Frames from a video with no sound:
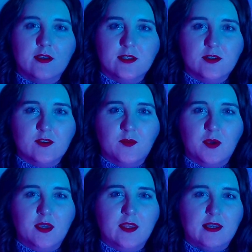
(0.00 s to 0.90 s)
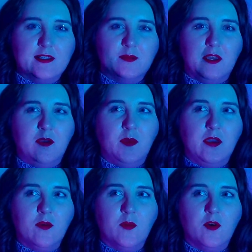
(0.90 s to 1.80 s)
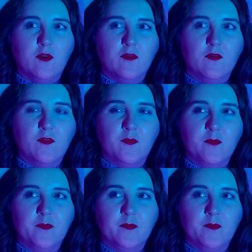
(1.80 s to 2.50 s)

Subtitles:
a certain way. Like, it's making me come off